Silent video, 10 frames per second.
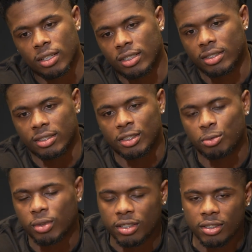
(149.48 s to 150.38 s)
It's
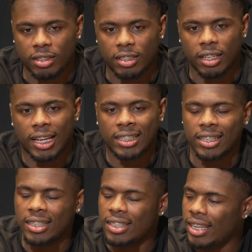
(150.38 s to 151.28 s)
real. At the
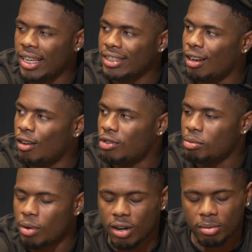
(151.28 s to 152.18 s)
end of the day, it's all
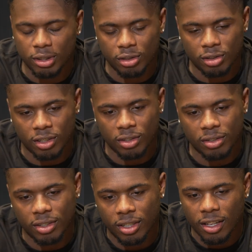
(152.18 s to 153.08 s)
football, but you know,
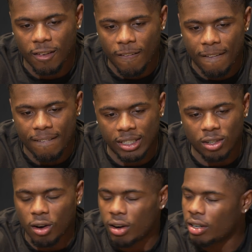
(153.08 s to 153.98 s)
it's
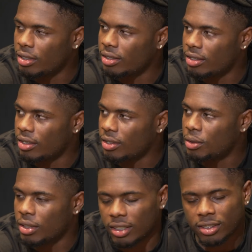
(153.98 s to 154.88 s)
hard
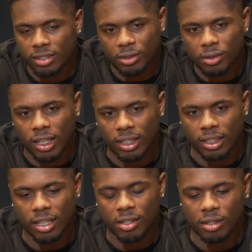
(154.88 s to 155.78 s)
going against a school like
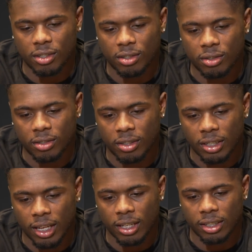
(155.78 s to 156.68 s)
that. You know,
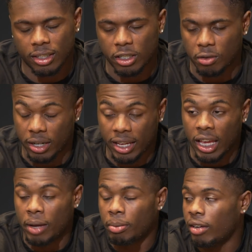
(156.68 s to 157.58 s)
they
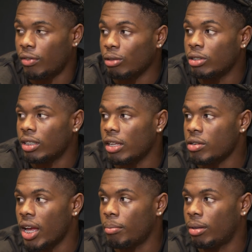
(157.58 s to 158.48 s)
game plan for you just how you
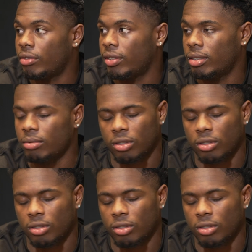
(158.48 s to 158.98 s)
game plan for them.